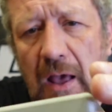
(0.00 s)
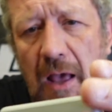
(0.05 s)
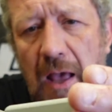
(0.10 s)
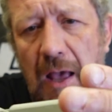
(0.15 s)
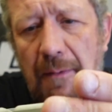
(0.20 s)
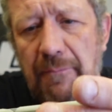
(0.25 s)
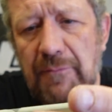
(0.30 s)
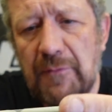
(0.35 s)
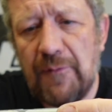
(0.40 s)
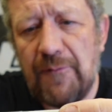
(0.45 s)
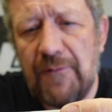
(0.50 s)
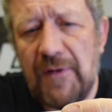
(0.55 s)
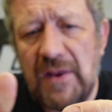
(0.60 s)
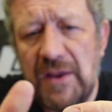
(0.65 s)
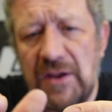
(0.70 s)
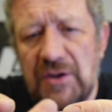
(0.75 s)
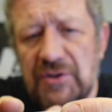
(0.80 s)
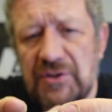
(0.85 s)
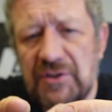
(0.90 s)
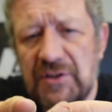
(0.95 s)
The
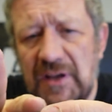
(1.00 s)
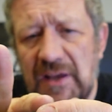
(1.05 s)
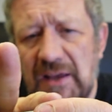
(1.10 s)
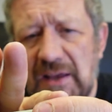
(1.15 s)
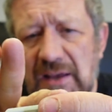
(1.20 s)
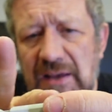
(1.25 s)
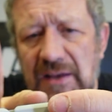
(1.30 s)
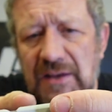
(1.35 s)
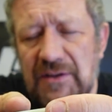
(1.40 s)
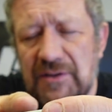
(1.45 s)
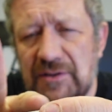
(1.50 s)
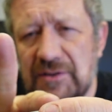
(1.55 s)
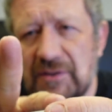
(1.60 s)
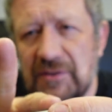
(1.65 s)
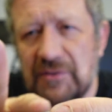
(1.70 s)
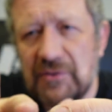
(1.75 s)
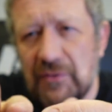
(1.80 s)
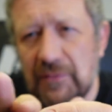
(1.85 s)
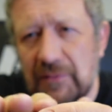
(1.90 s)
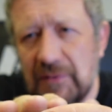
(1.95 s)
finish
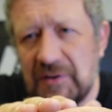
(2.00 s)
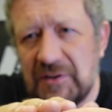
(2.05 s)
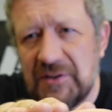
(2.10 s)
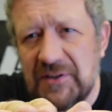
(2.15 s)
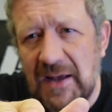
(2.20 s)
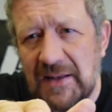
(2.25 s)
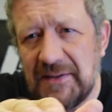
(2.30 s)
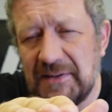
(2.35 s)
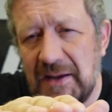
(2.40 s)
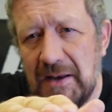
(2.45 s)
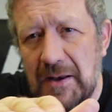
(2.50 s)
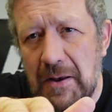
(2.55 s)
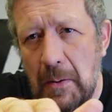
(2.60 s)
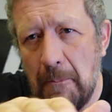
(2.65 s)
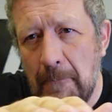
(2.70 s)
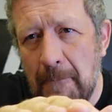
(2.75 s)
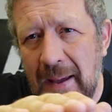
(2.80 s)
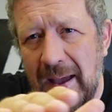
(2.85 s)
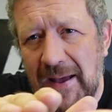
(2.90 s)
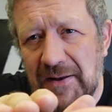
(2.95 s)
is sort of a satin
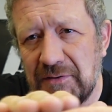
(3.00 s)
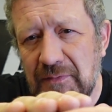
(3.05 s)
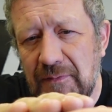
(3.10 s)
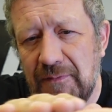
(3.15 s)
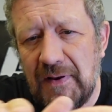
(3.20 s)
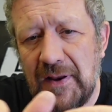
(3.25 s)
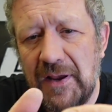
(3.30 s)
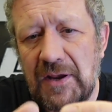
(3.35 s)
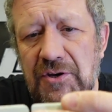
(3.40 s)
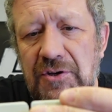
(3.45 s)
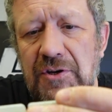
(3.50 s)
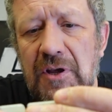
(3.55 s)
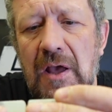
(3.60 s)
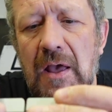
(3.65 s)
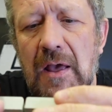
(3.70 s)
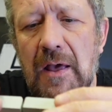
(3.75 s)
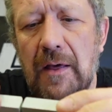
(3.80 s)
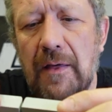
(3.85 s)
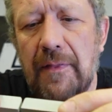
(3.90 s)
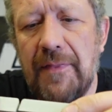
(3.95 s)
matte finish.
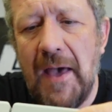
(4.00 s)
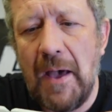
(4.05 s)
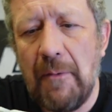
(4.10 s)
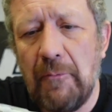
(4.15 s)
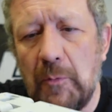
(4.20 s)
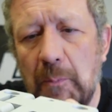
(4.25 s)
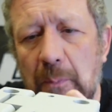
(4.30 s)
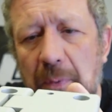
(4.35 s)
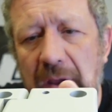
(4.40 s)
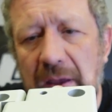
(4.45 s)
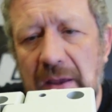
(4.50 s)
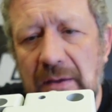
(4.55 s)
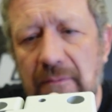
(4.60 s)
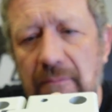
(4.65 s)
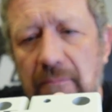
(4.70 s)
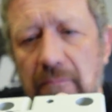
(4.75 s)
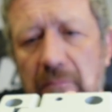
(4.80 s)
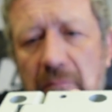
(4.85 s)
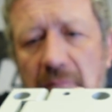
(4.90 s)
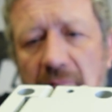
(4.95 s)
That would
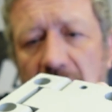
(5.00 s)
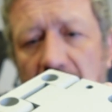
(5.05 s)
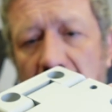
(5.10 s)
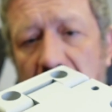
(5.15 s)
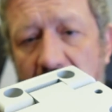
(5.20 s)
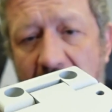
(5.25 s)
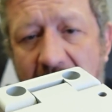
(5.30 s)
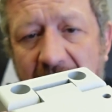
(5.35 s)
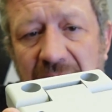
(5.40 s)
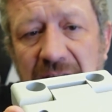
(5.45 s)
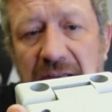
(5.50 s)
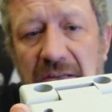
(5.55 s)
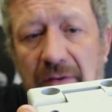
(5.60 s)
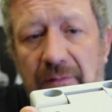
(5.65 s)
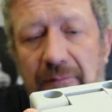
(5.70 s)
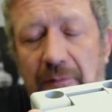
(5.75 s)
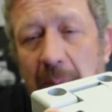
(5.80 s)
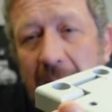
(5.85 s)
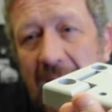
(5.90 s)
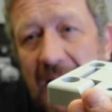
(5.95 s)
be
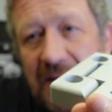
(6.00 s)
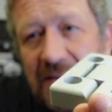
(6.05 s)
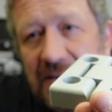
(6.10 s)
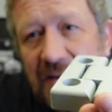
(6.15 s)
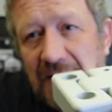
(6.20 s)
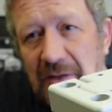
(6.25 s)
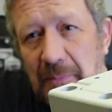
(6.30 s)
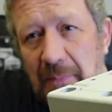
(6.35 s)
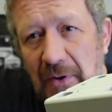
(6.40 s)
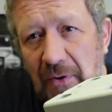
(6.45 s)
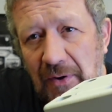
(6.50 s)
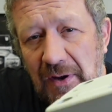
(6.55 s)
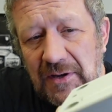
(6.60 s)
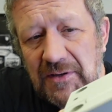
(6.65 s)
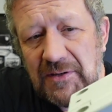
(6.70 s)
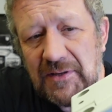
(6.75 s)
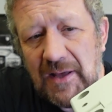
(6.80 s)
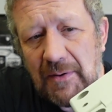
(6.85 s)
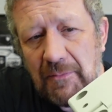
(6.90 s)
excellent for painting, to be honest.